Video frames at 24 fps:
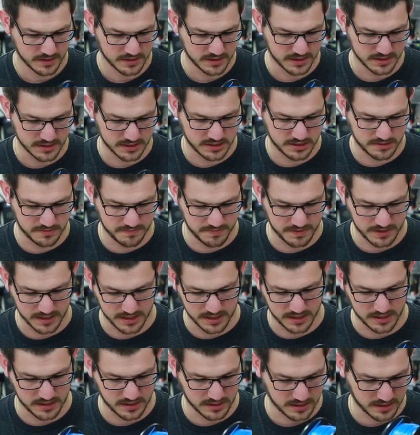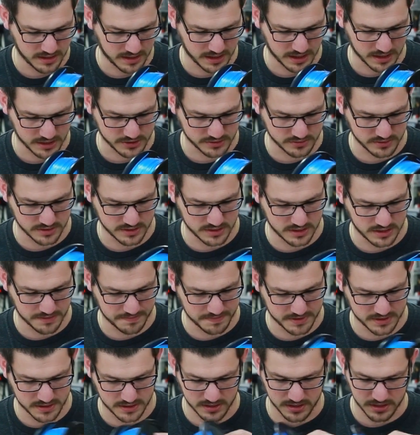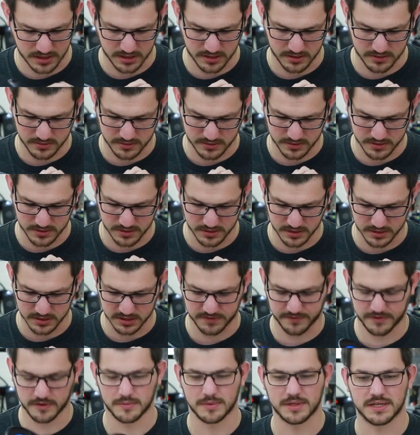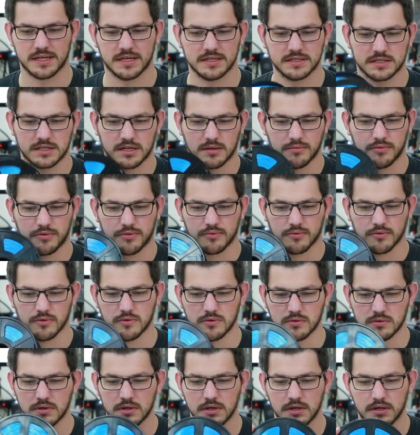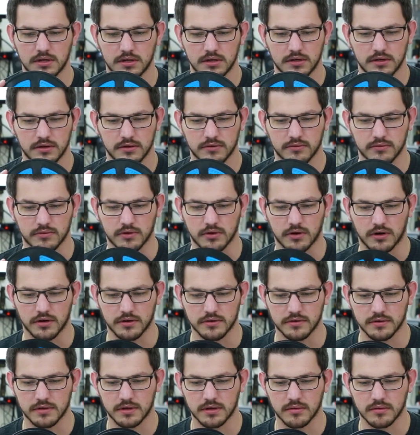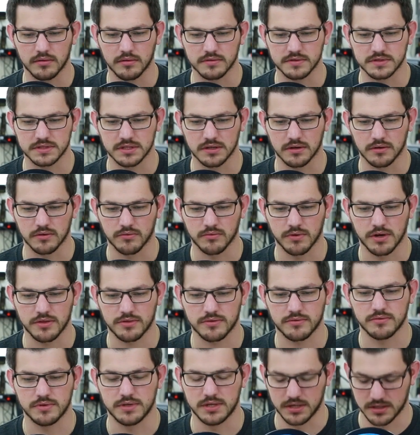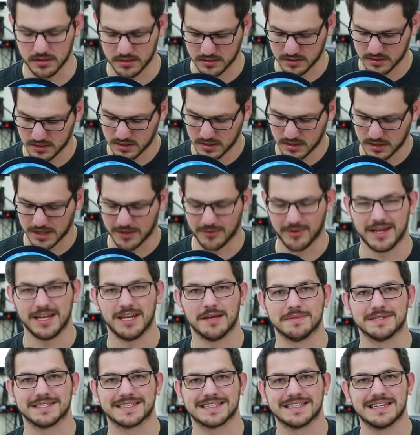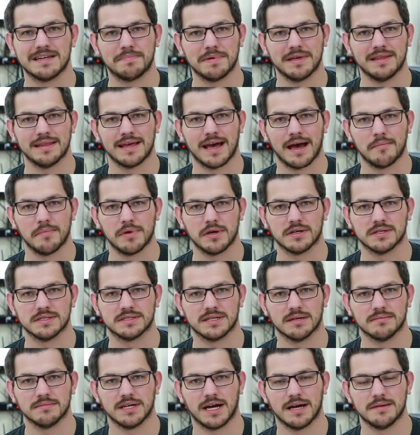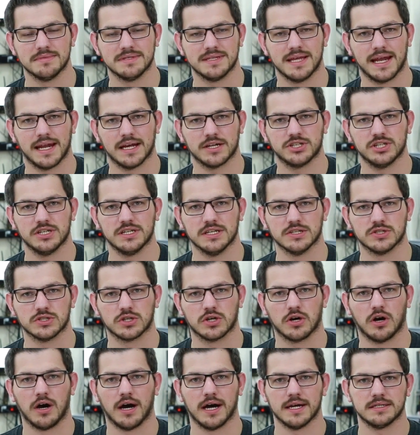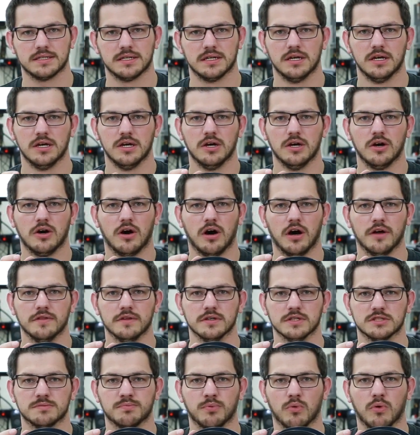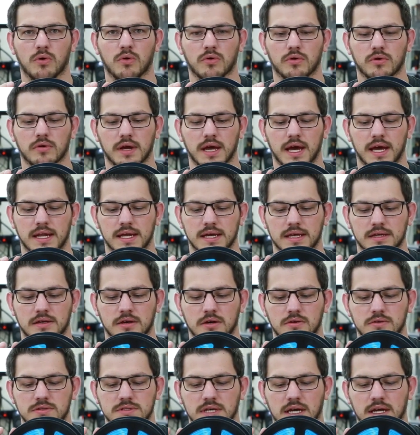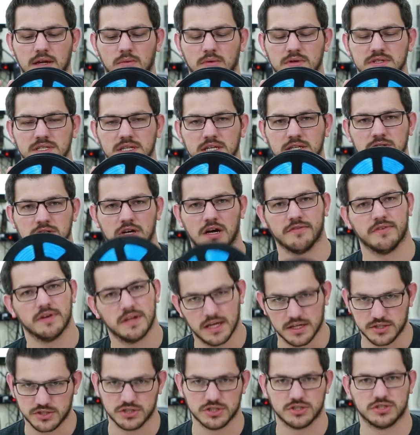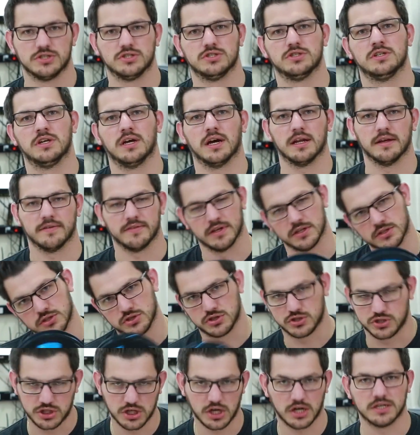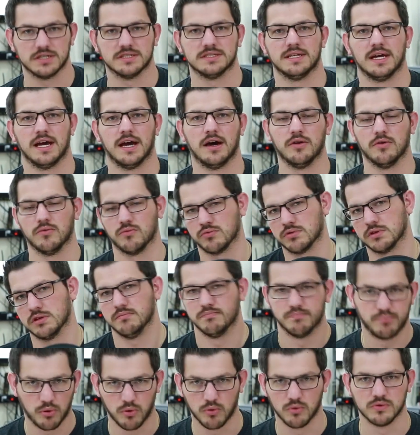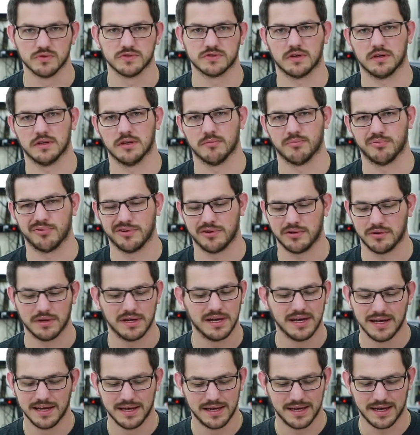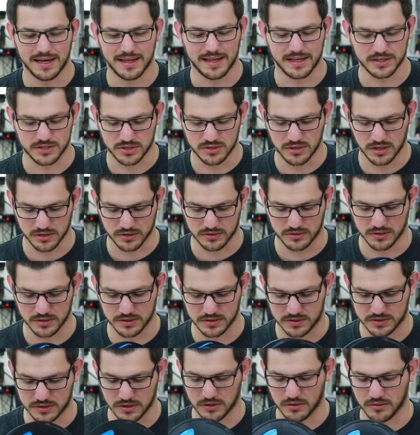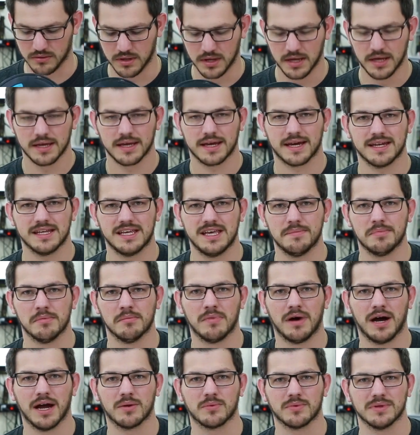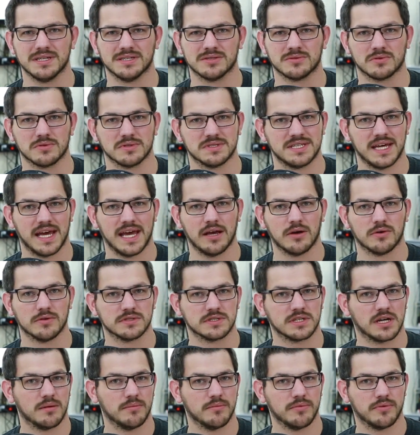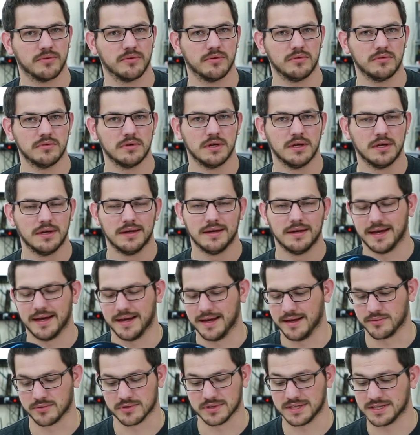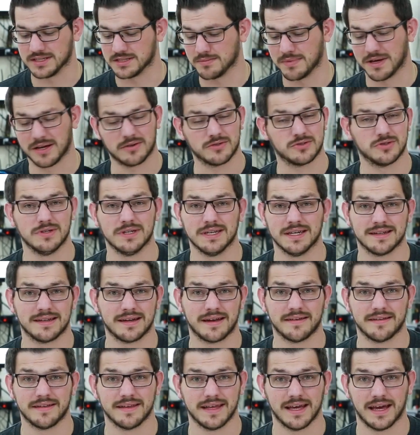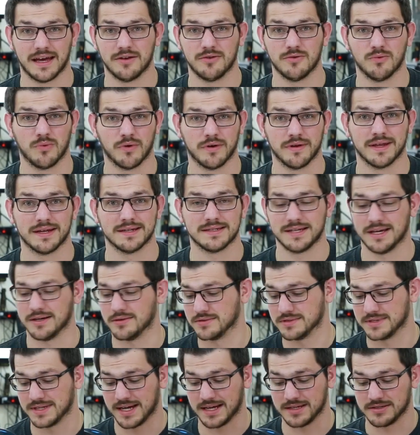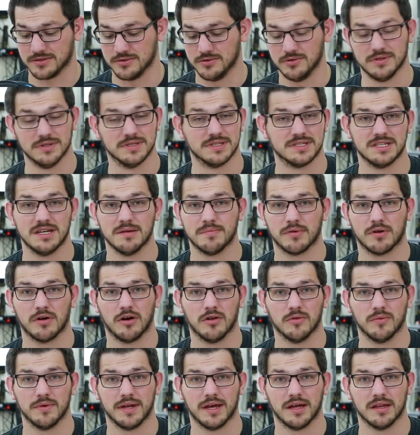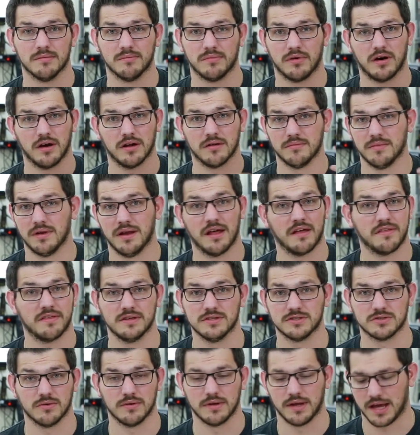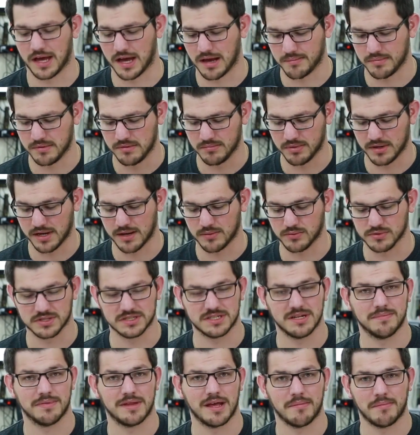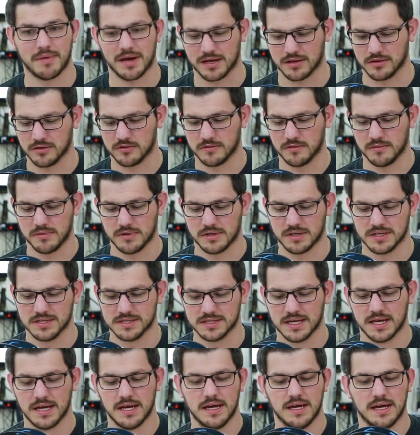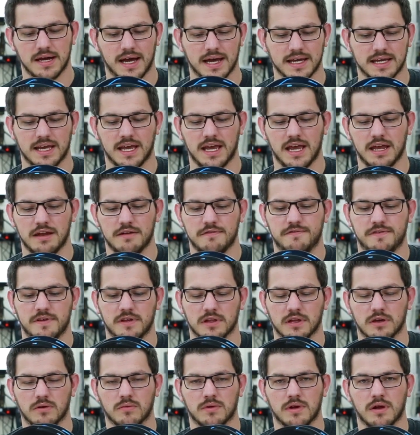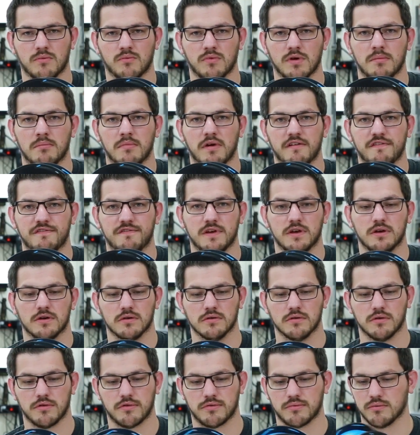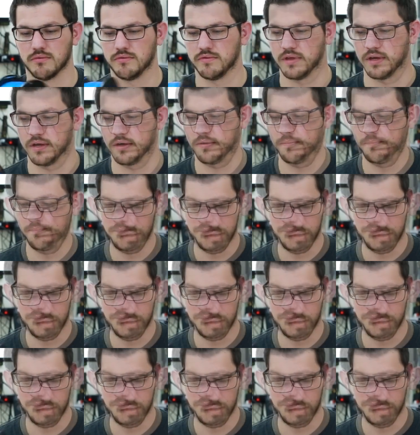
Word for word: Doesn't seem to be any extra dips in there. The filament does come through really hard, you can always sell it right through here. I'll end up snipping that because sometimes that actually gets caught on the spool holder and it goes and once it gets off it, it just kind of like chugs down and really pulls on the printer and that's not good. So kind of keep in mind where these little tails come through. It really doesn't matter until you get down to the end where that tail is at, so you can snip it all the way down the bottom. Nothing's going to happen, but I will snip that back a little bit because I can feel it when I rub my finger through there.